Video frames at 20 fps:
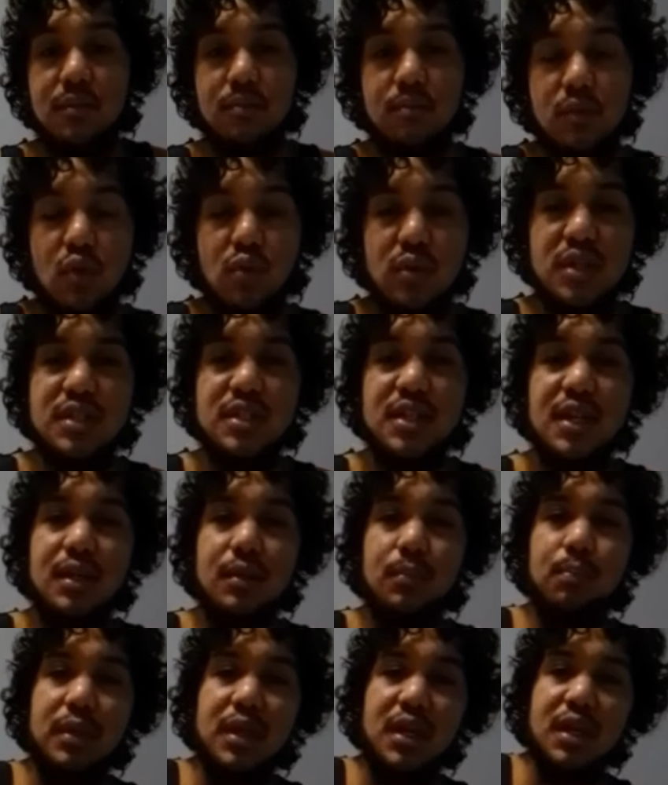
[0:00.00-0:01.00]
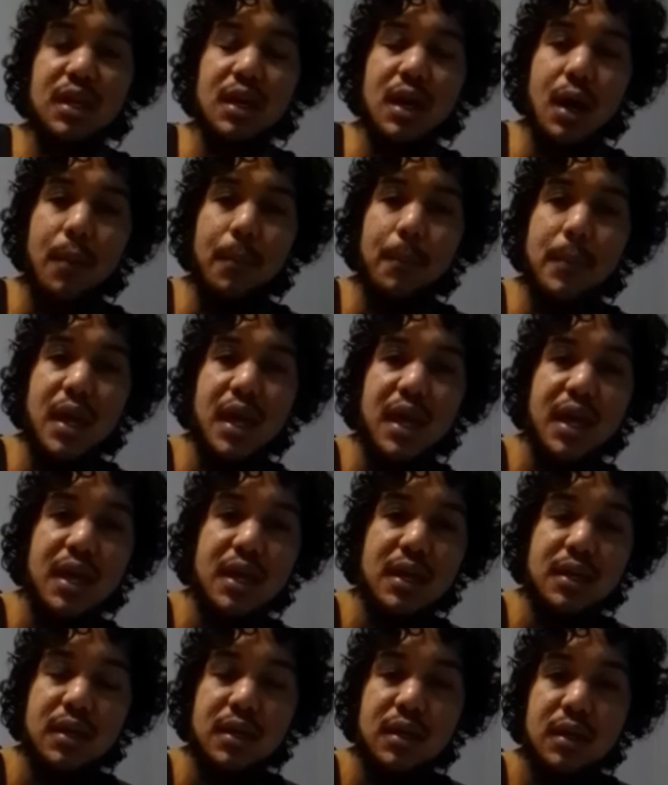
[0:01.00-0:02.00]
You understand? Being a
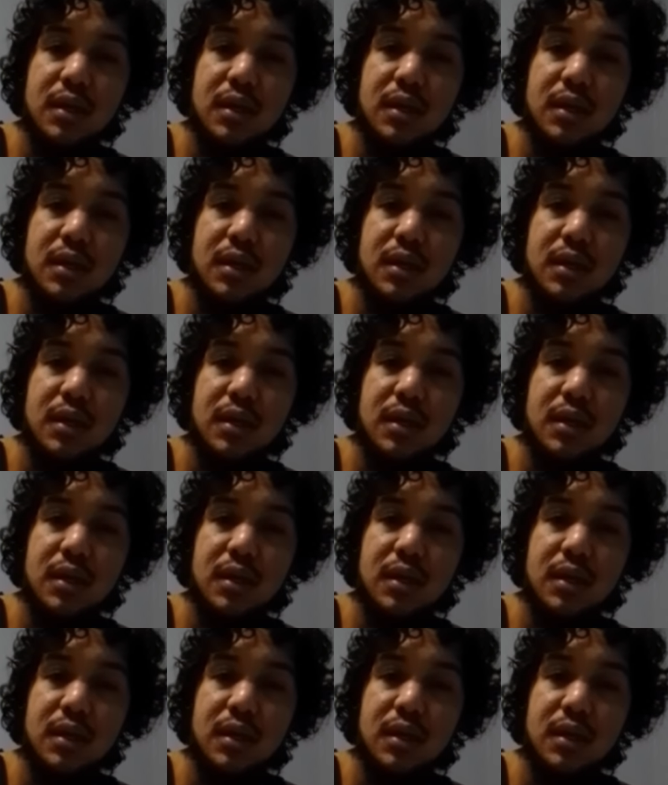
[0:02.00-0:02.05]
man